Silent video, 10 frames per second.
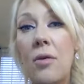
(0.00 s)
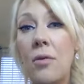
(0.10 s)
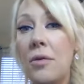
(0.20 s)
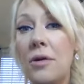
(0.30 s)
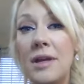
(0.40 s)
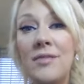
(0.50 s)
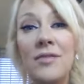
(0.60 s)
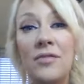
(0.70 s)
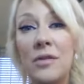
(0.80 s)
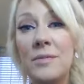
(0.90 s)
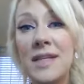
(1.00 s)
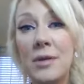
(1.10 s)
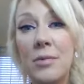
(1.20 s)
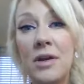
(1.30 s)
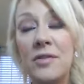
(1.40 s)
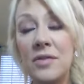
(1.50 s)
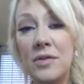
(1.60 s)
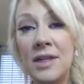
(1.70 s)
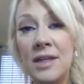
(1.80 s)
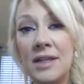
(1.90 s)
or even from day 1 if you
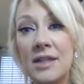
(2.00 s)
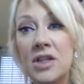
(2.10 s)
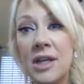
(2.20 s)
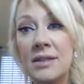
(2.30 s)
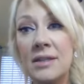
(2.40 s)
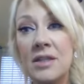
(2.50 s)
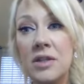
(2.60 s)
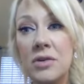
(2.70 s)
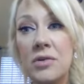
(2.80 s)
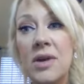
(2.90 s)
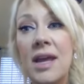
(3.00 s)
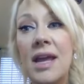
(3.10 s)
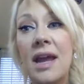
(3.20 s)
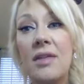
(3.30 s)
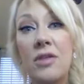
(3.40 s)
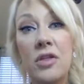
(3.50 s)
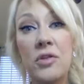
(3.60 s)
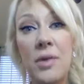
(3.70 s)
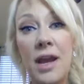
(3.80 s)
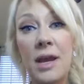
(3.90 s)
didn't get a chance to, in the
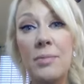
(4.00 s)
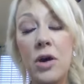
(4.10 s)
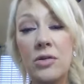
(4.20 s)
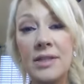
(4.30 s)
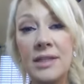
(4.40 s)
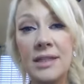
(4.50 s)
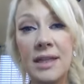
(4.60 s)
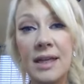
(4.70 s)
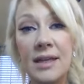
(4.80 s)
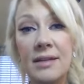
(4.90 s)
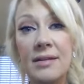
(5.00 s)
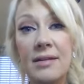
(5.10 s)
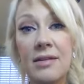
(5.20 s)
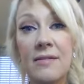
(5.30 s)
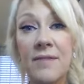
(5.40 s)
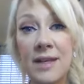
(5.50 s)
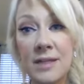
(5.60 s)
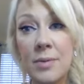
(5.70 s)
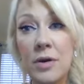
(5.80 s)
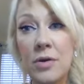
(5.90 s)
thread I posted in the
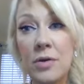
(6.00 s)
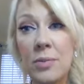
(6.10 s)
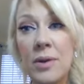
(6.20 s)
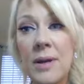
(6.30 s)
Facebook group.